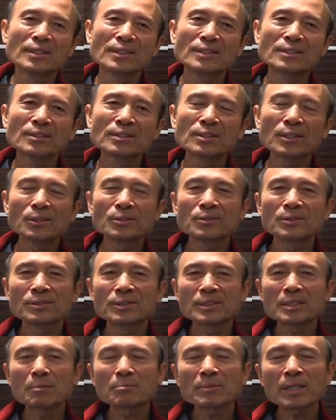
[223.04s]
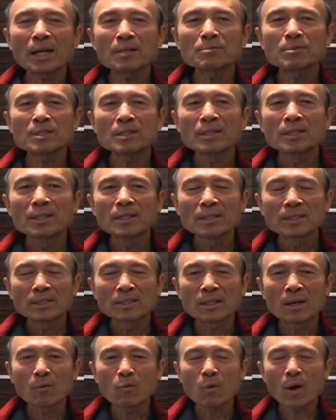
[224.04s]
So sometimes,
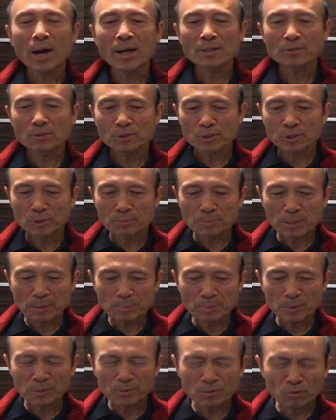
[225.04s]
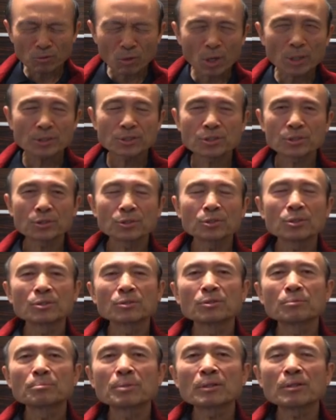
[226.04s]
now why don't people want to
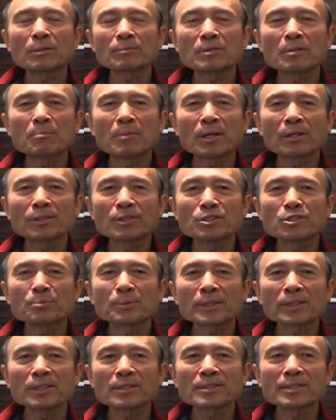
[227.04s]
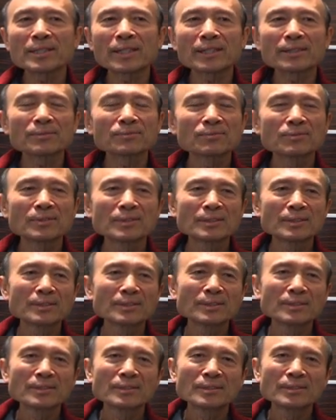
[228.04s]
build up the marriage? Because they
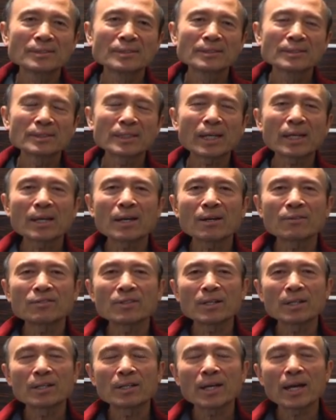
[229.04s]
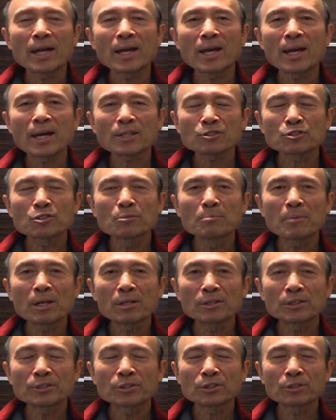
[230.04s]
they have an
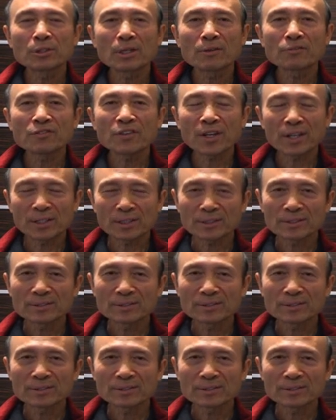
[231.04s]
extramarital affair,